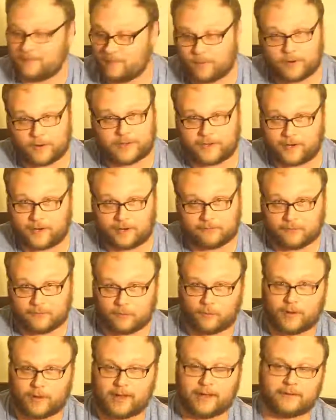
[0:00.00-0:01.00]
I've been working on it
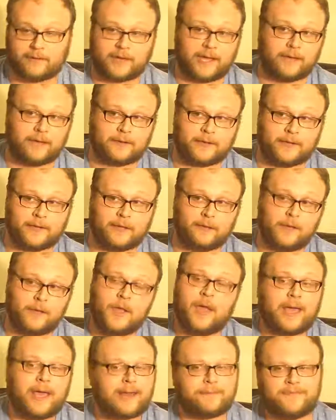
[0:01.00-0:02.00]
for a while now, you know.
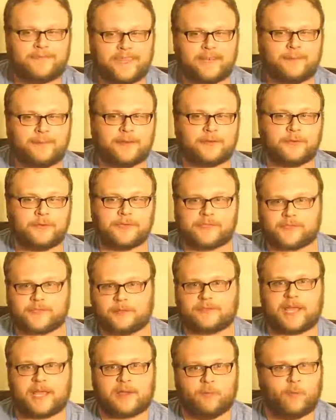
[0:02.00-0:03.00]
And I'm thinking about doing
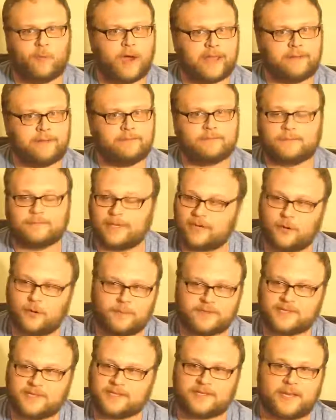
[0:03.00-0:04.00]
Sultai white. That
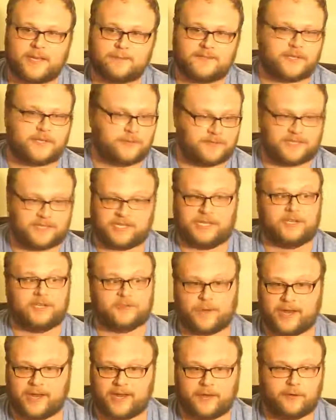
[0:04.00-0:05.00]
opens us up to
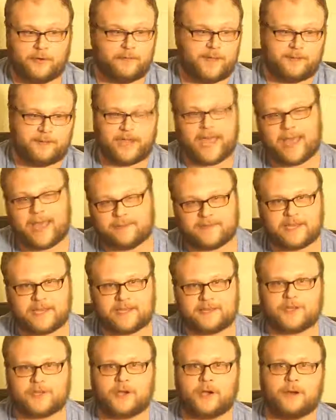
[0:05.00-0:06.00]
Siege Rhino, maybe
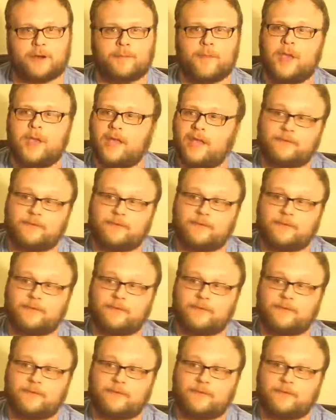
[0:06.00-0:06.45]
Abzan Charm.